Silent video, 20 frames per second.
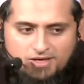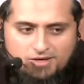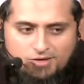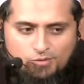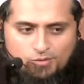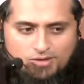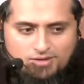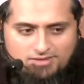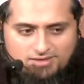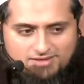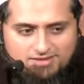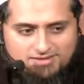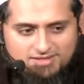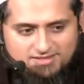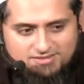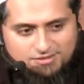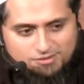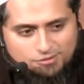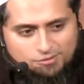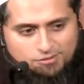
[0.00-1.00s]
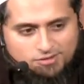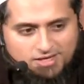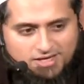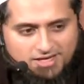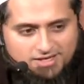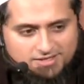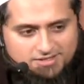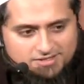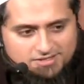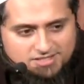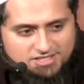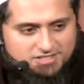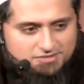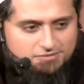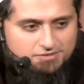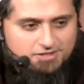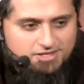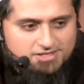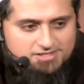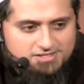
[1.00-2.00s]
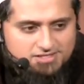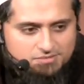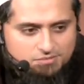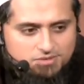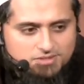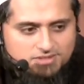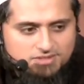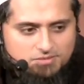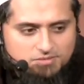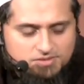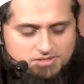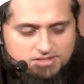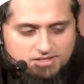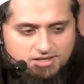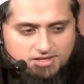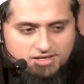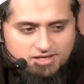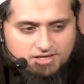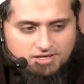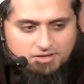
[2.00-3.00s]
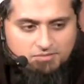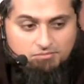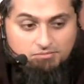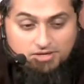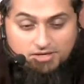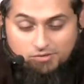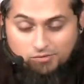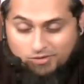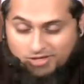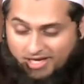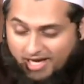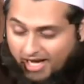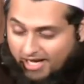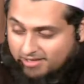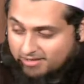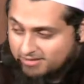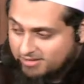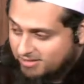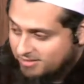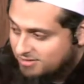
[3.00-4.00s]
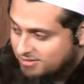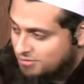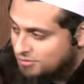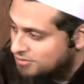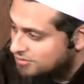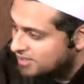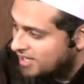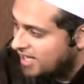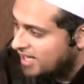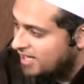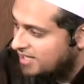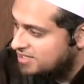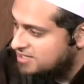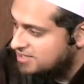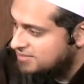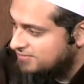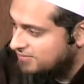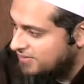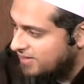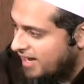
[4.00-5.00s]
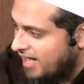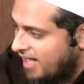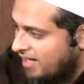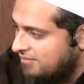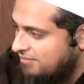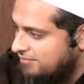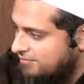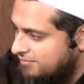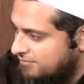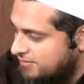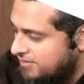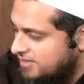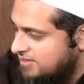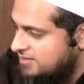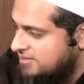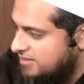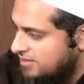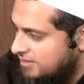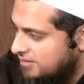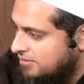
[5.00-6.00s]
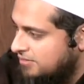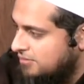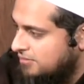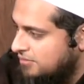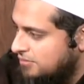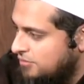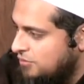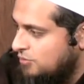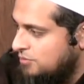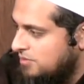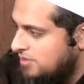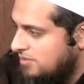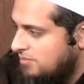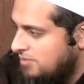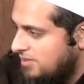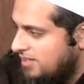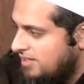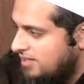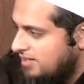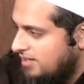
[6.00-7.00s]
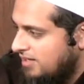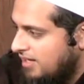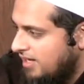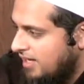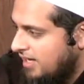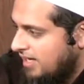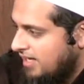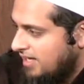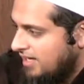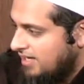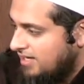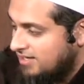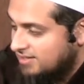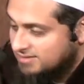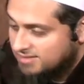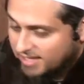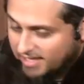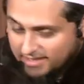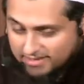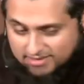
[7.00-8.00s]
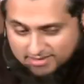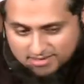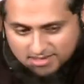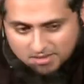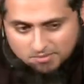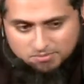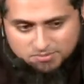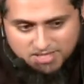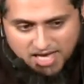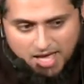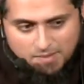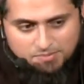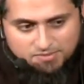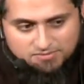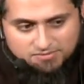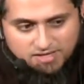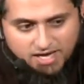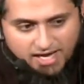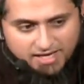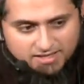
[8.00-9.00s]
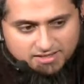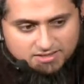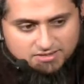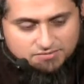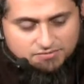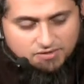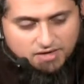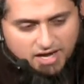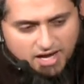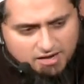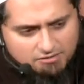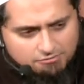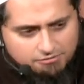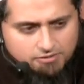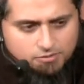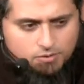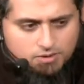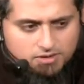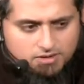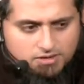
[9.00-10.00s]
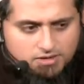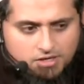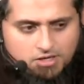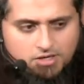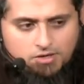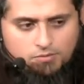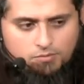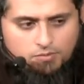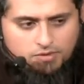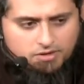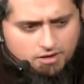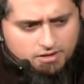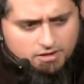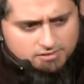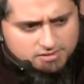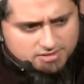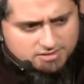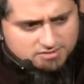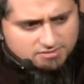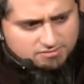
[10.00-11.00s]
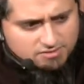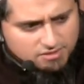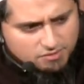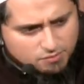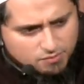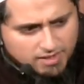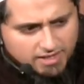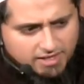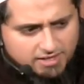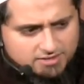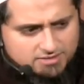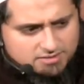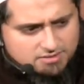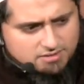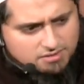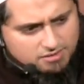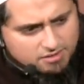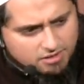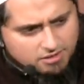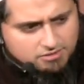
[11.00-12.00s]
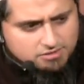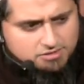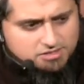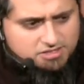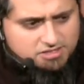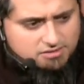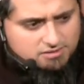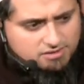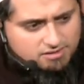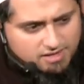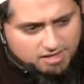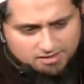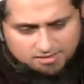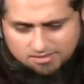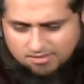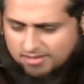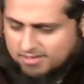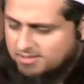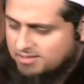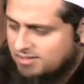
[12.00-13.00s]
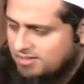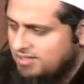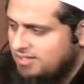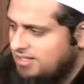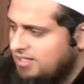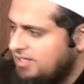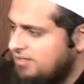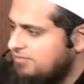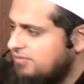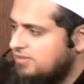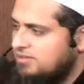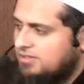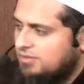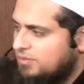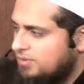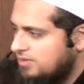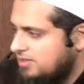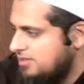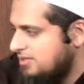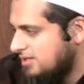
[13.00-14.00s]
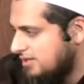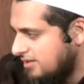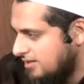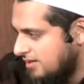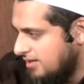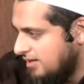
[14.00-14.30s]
We think that the Qur'an is just for us as Muslims. But in reality, the Qur'an is for every single human being. It contains some type of guidance for everyone, regardless of their race, their culture, their ethnicity, even their religion.